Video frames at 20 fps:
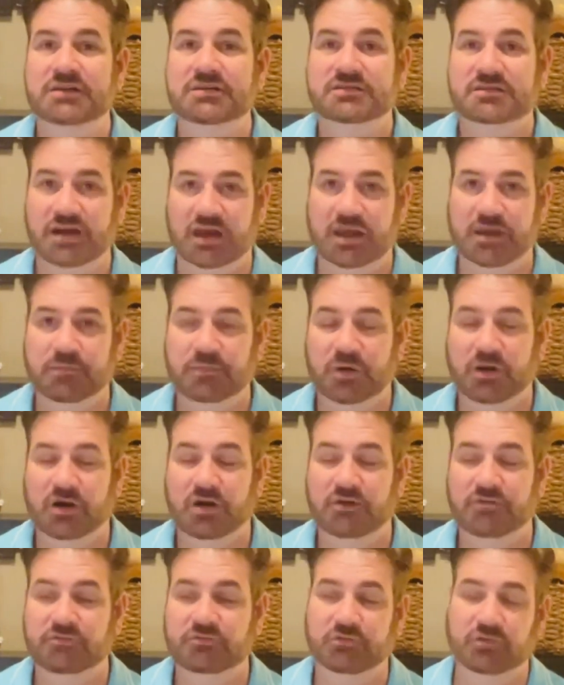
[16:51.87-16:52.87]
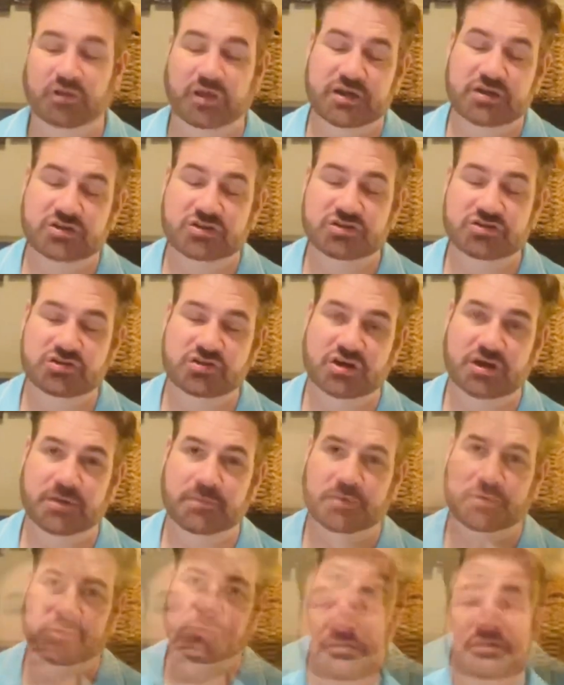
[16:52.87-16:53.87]
type of relationship.
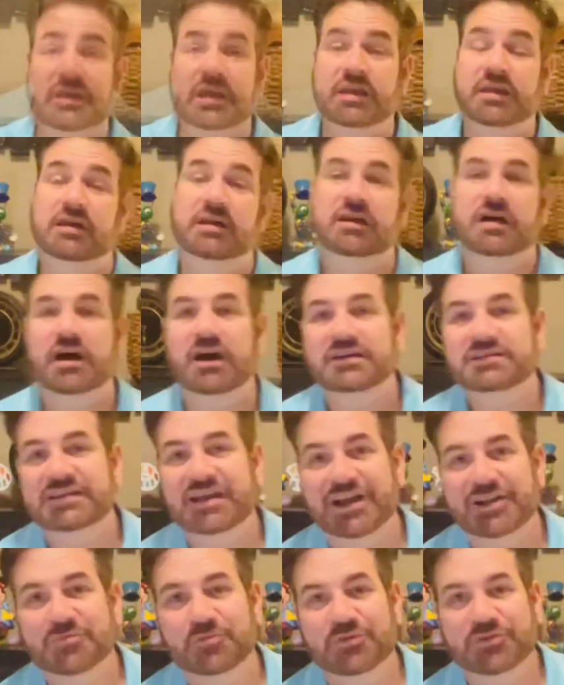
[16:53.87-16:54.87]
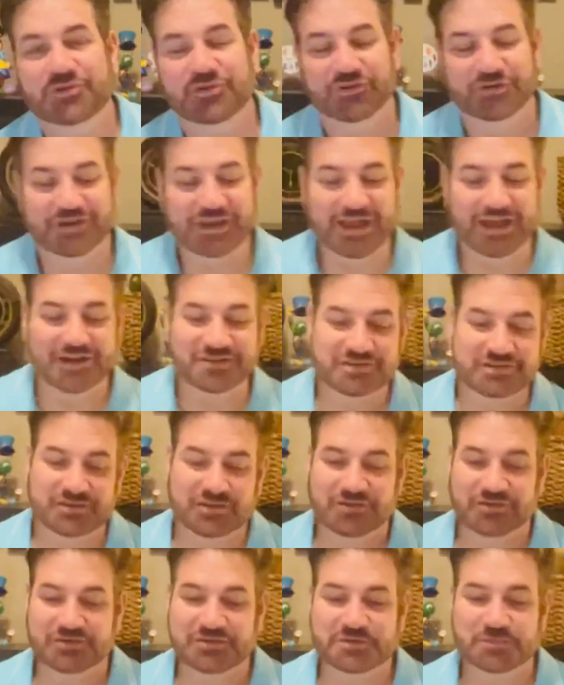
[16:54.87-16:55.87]
So staying in contact with your
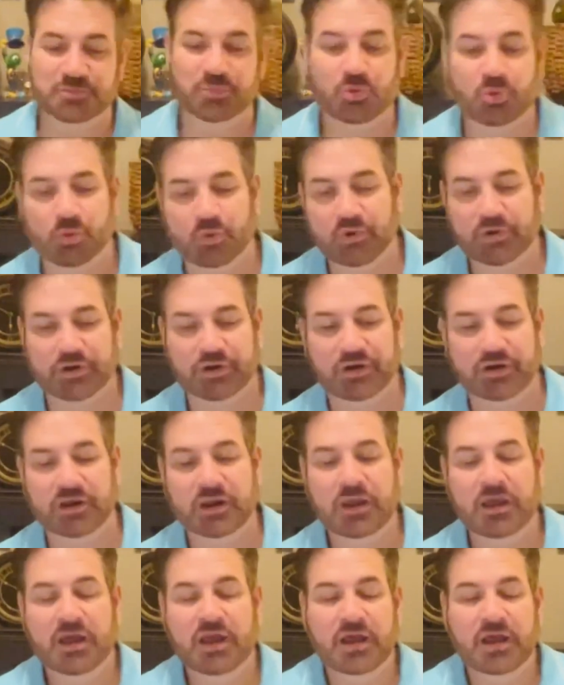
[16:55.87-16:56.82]
counselor is important.